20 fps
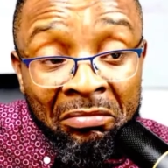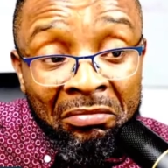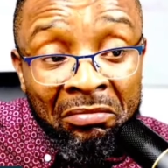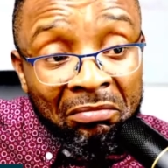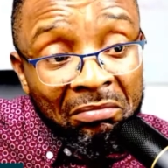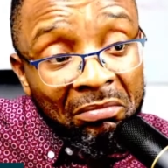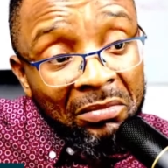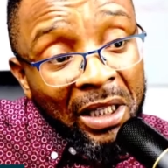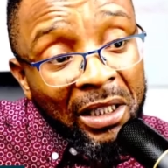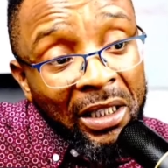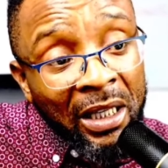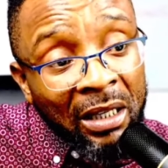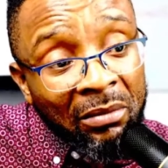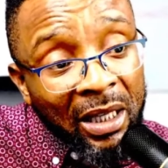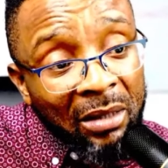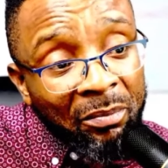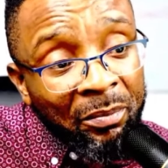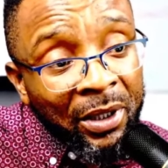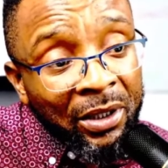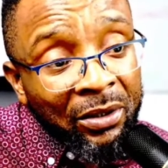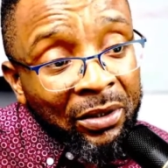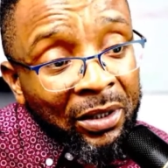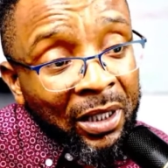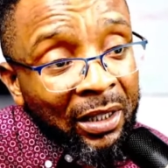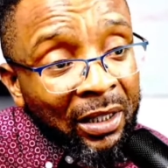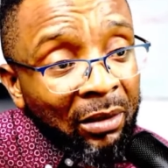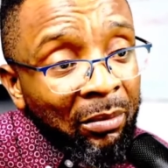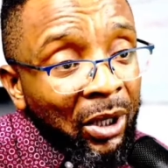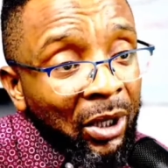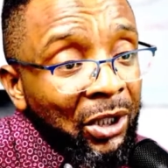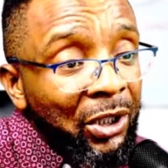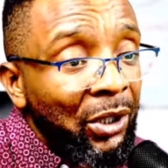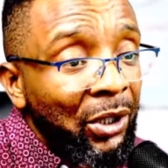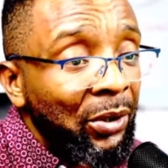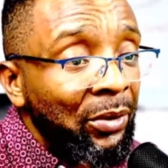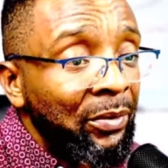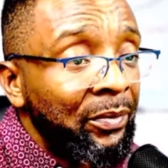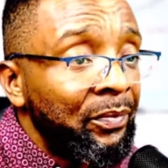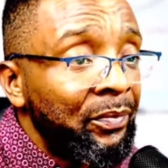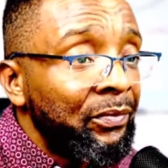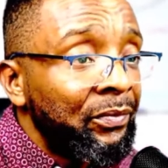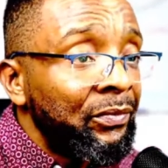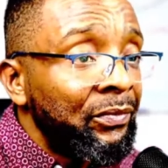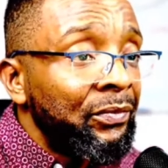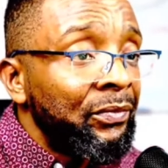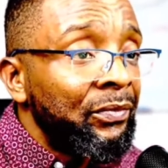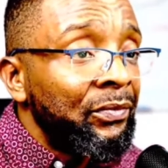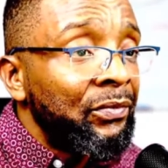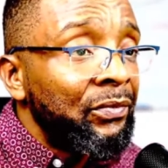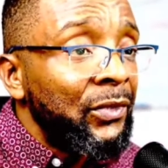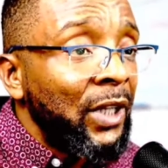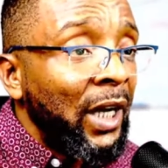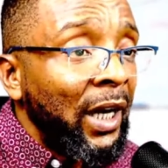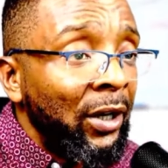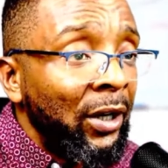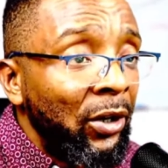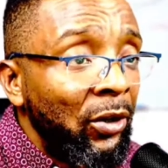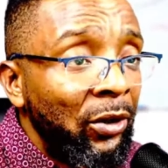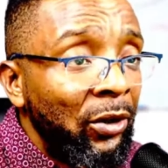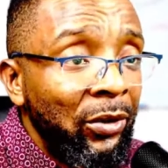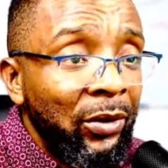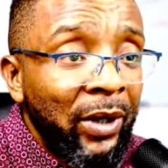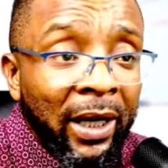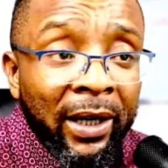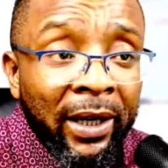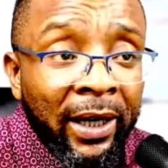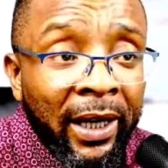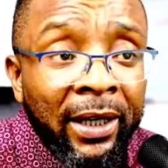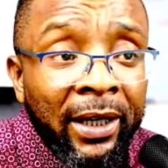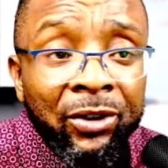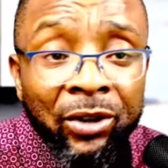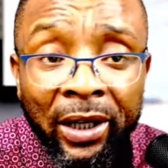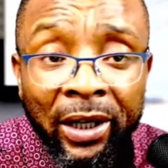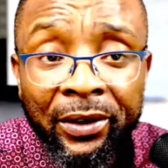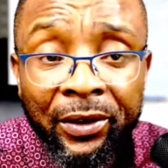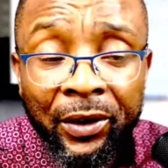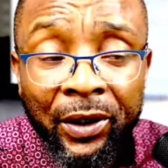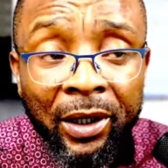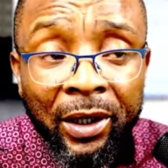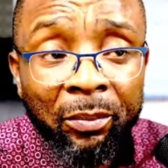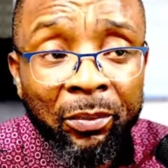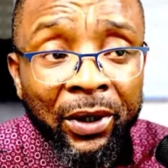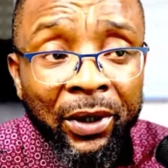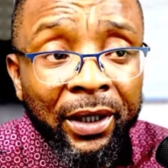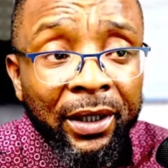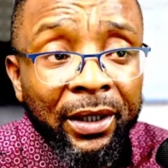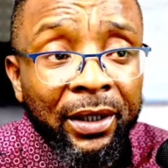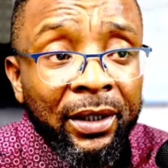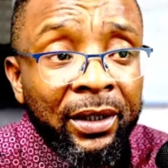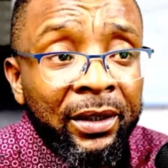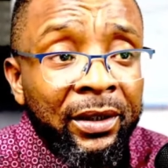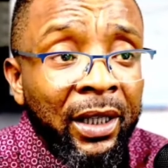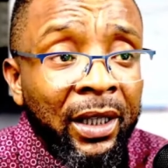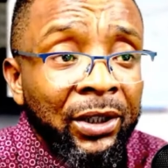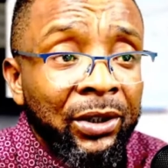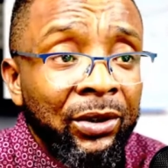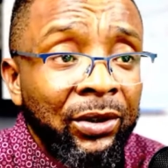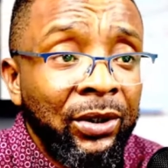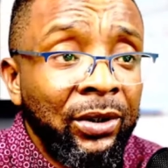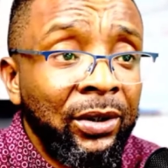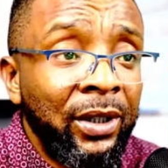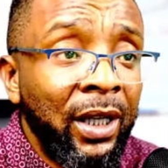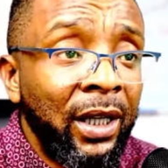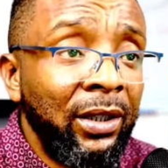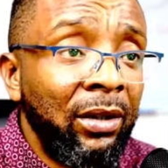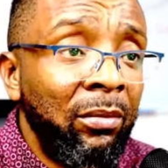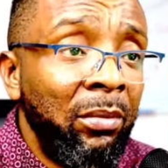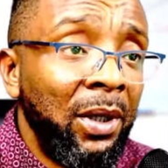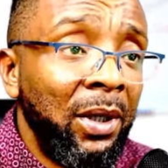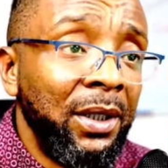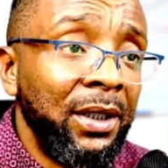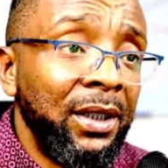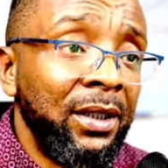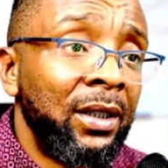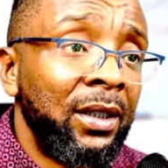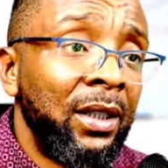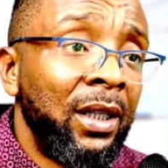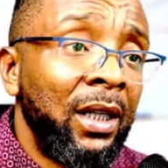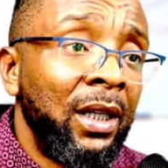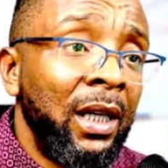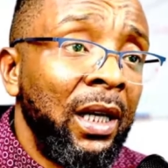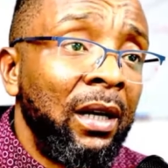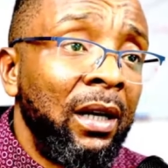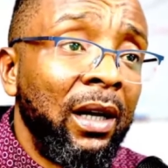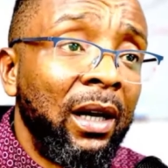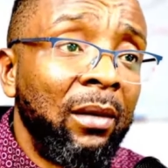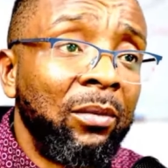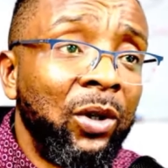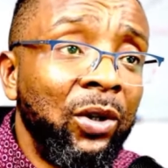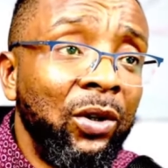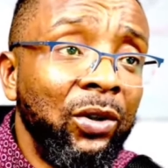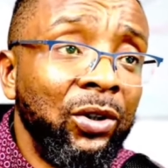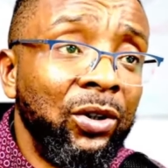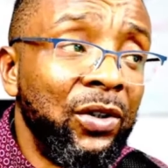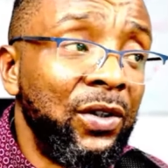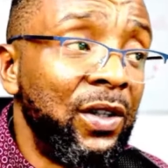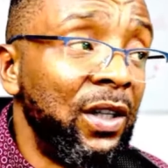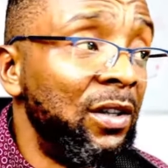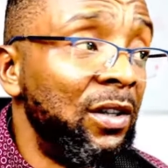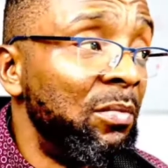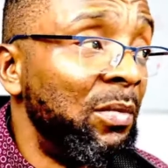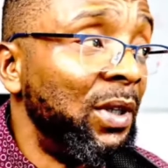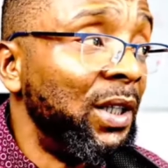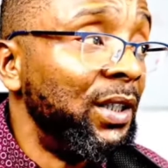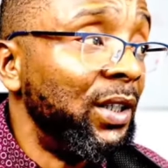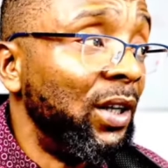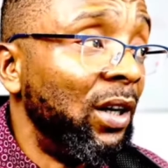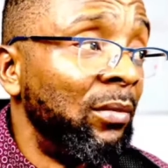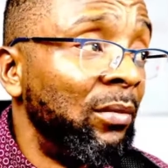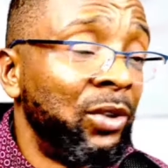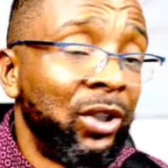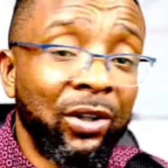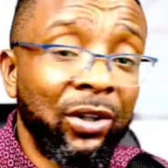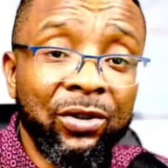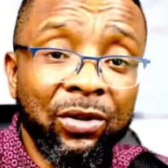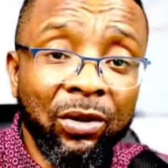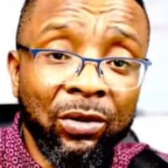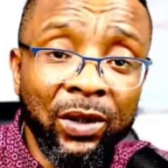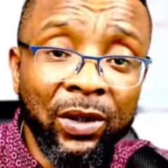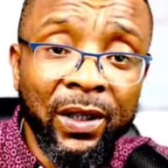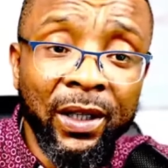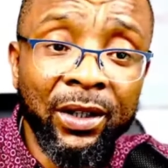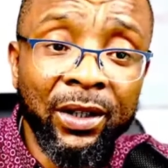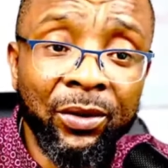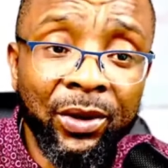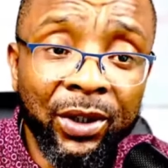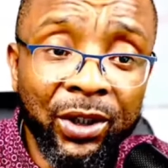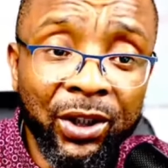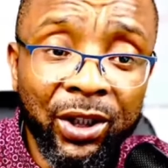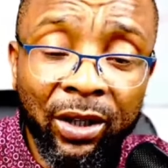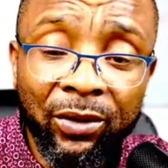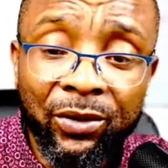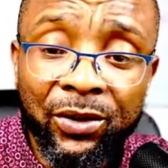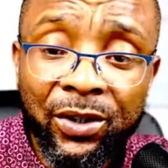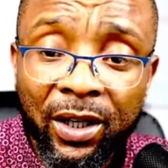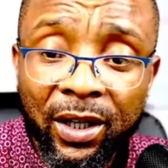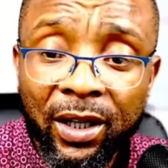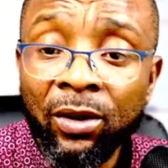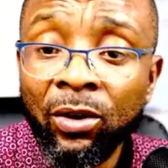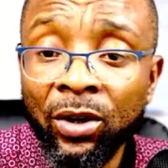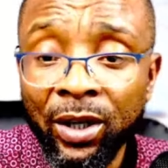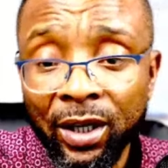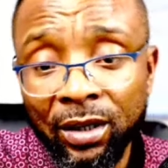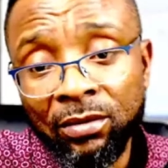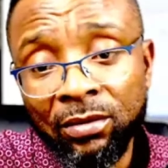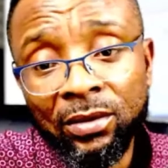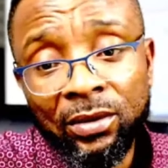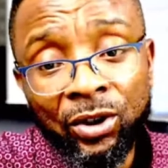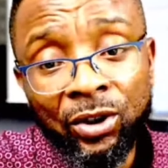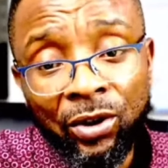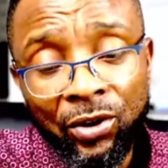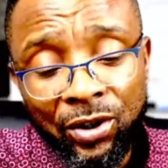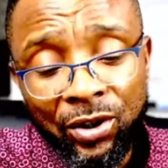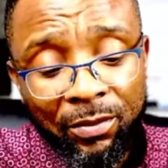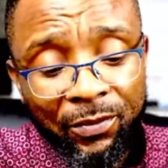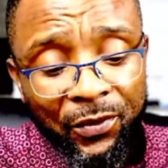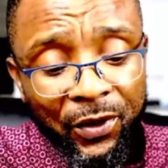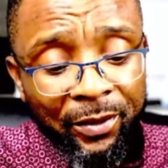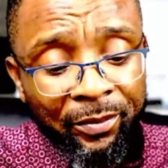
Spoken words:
Madam, I pray you get your money. I actually really pray that you do get your money. Now, I'm going to use this medium just to quickly reach out. Okay, you know something?